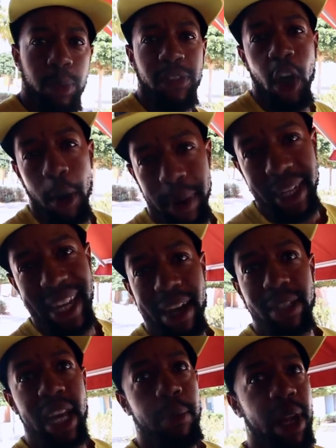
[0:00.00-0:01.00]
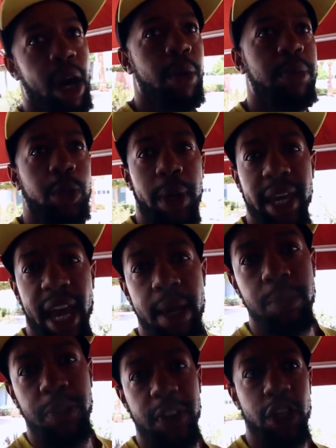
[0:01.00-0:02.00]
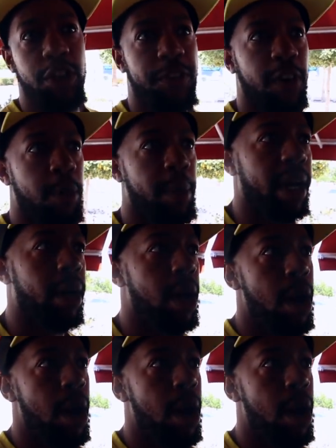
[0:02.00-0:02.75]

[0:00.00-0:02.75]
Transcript: We've got a bit of downtime now in between games, finished filming